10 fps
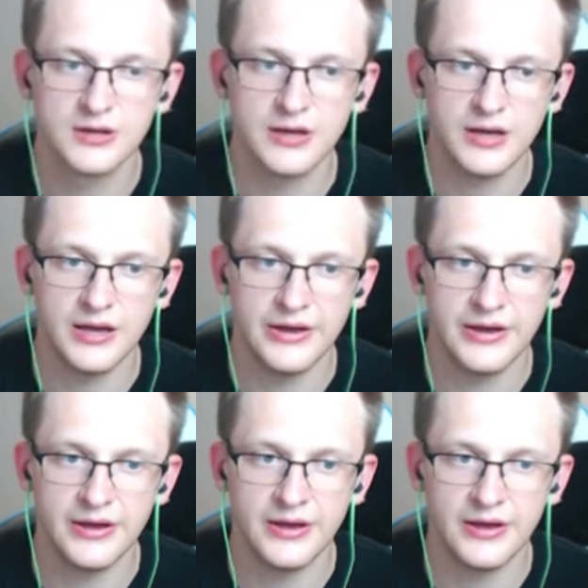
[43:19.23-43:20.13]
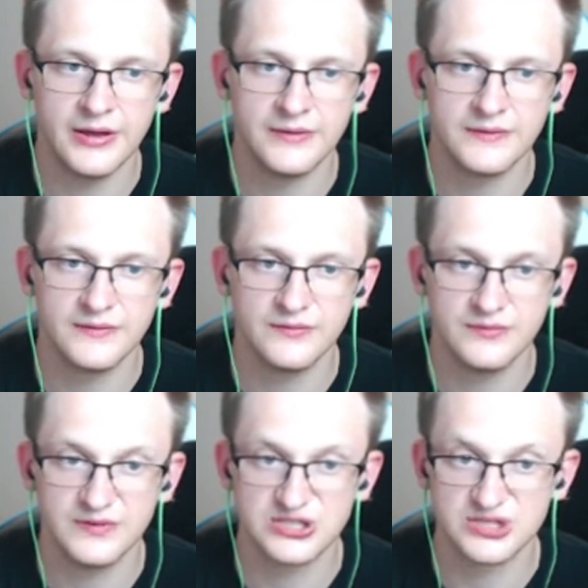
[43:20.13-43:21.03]
and
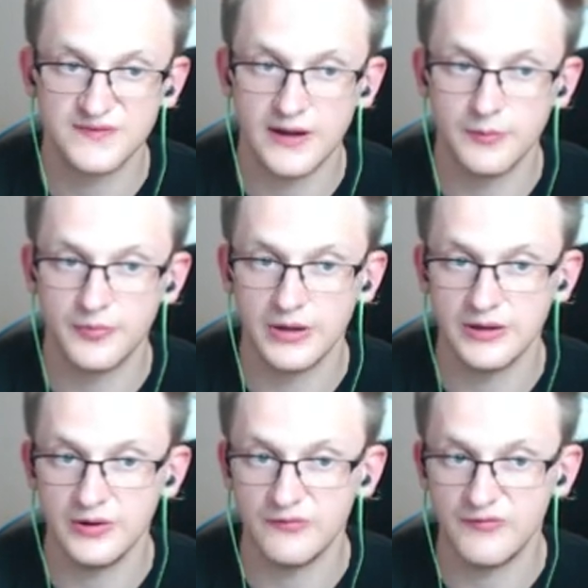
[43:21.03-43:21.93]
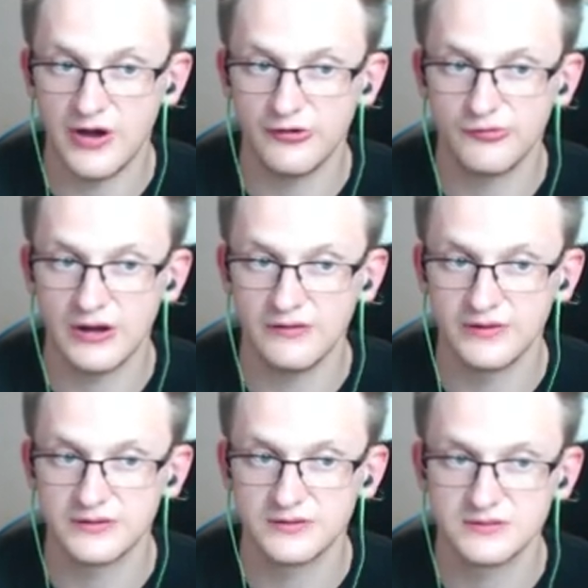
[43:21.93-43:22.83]
which is very very
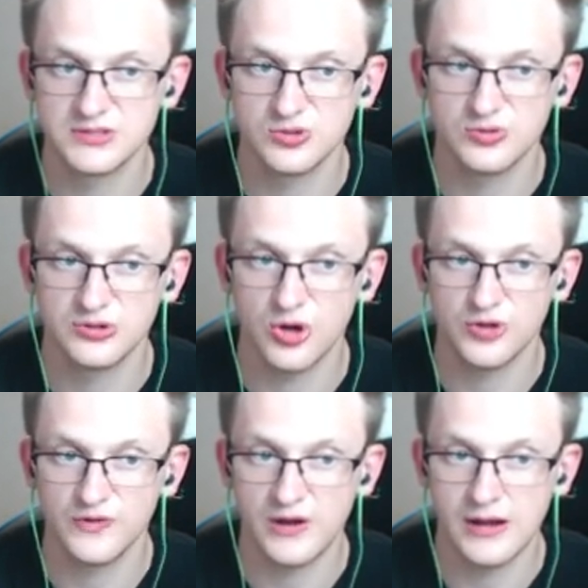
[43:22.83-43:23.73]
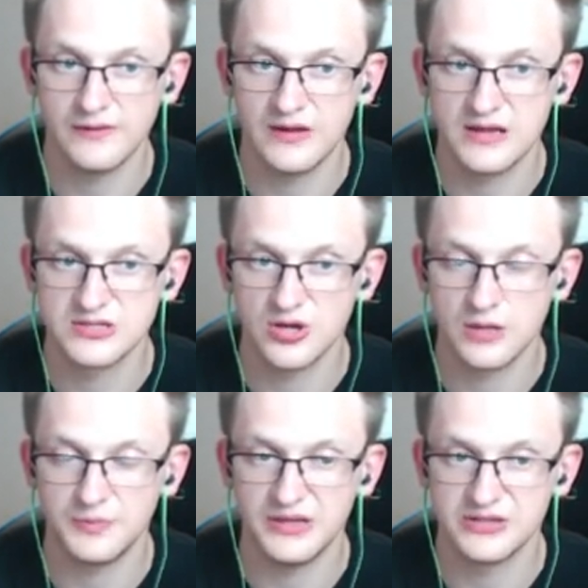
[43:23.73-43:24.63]
relevant. So Taunt Warrior is gonna
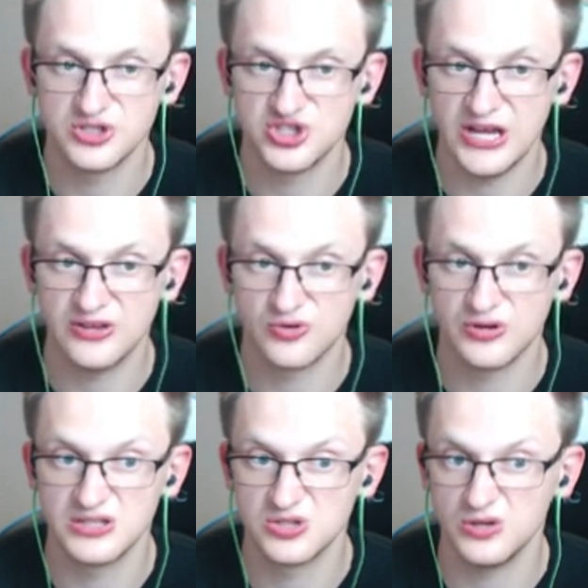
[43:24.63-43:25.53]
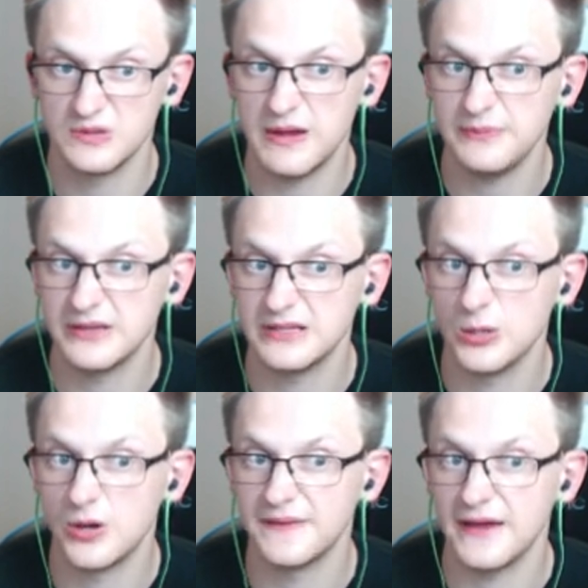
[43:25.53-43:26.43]
beat Jade Druid, so it might be a tier
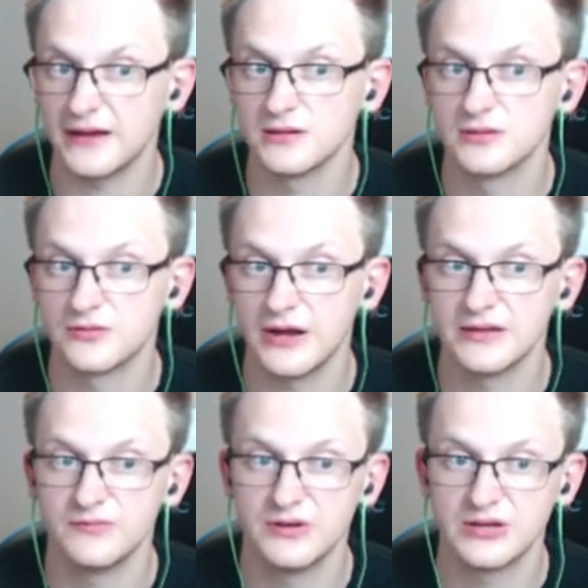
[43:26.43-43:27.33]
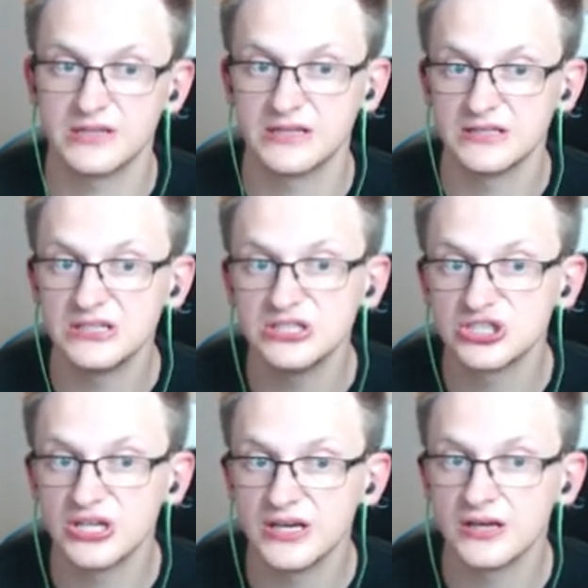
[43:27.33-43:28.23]
one deck, right? We're getting the Lich
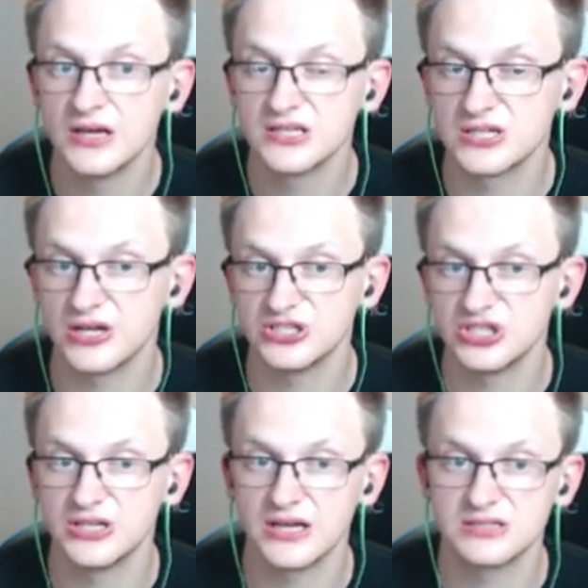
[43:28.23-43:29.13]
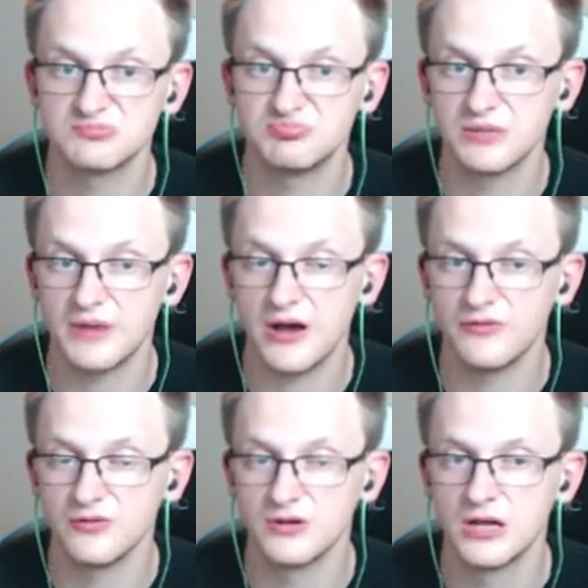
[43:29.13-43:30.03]
King, Serenite Chingyang is pretty
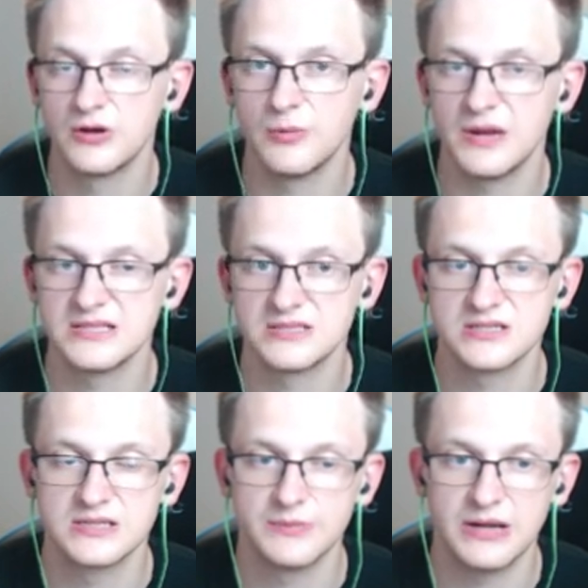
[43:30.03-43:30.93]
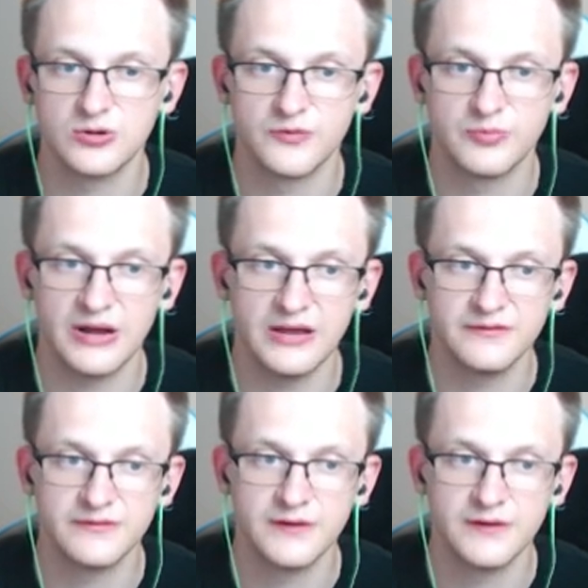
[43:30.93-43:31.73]
powerful, replaces the Bloodtooth Brave,